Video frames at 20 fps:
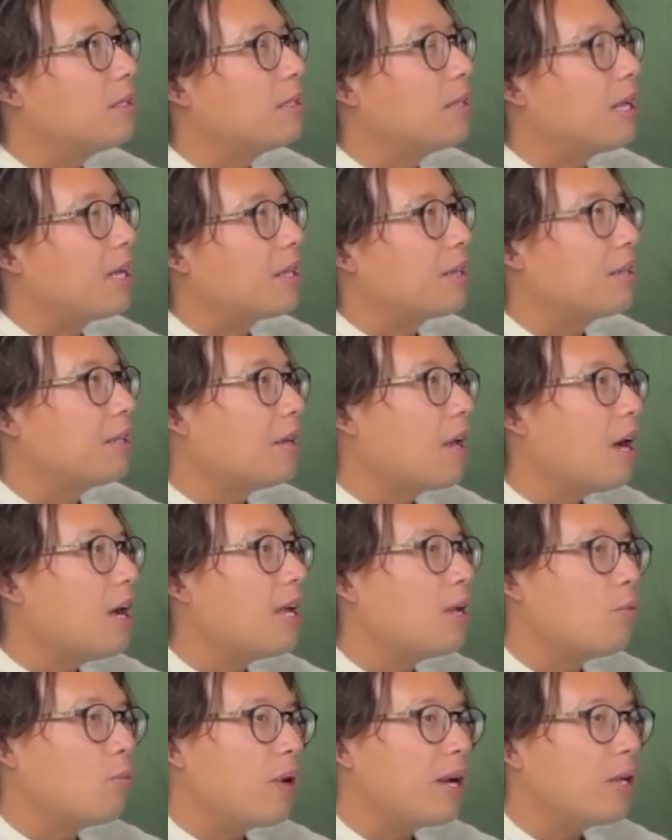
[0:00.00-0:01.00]
like the
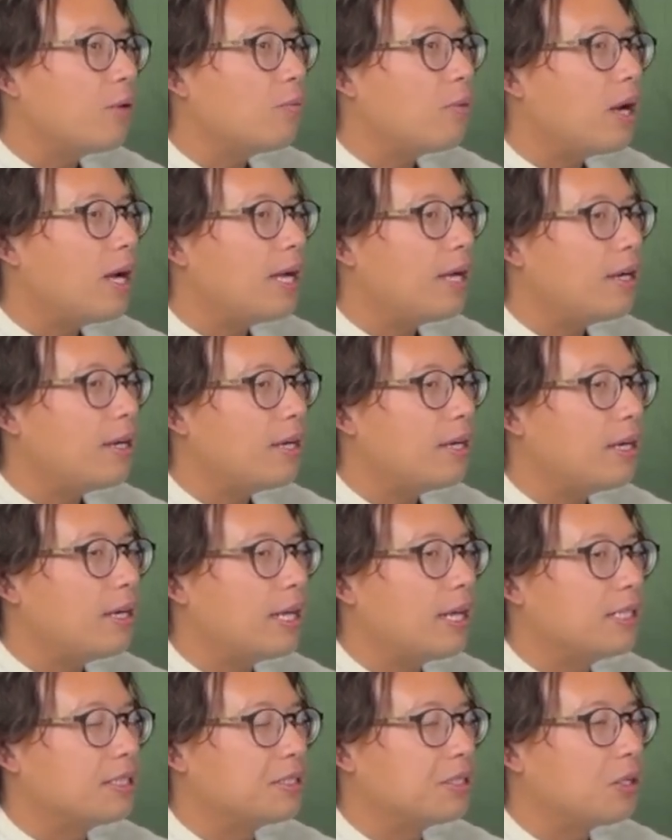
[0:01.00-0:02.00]
Knot and Wedding Wire
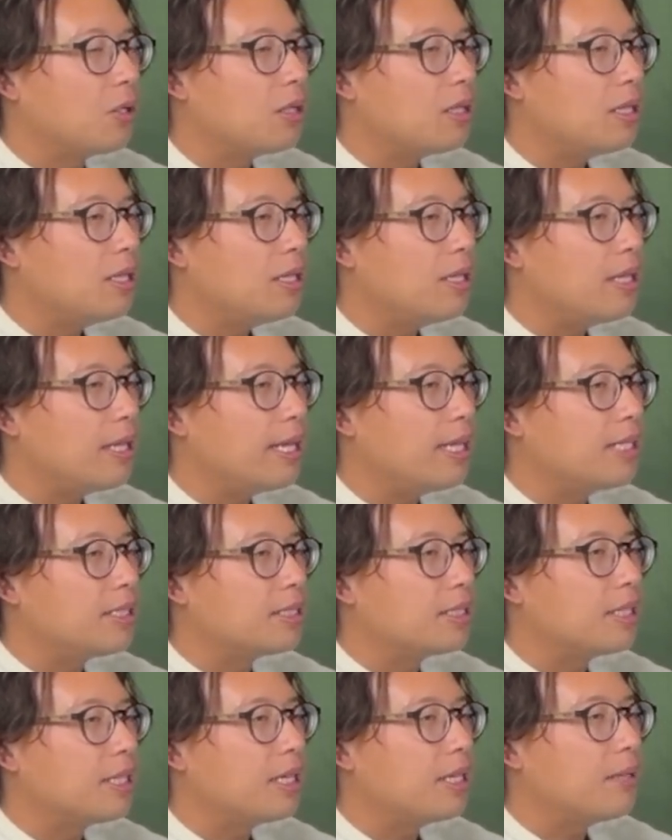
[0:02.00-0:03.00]
and Zola,
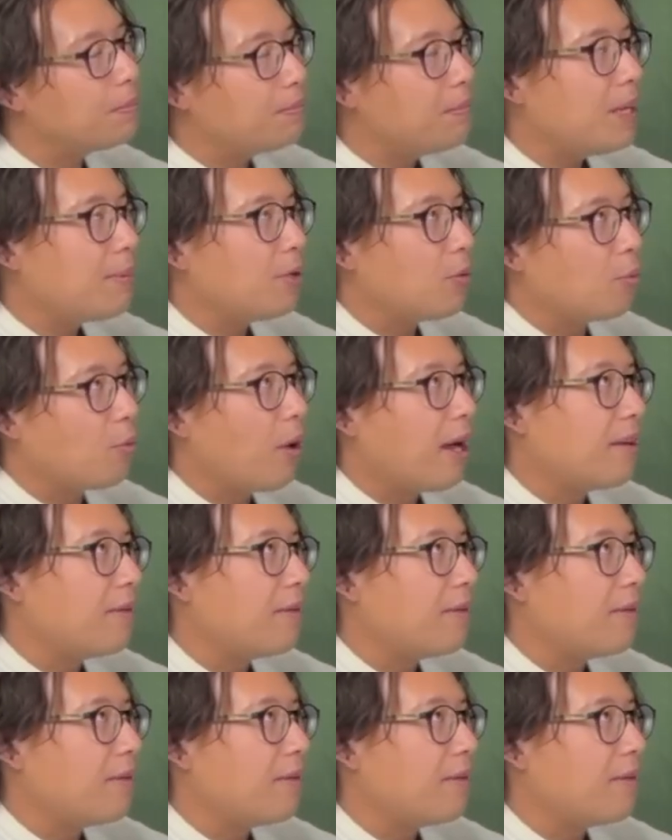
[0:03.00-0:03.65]
it's maybe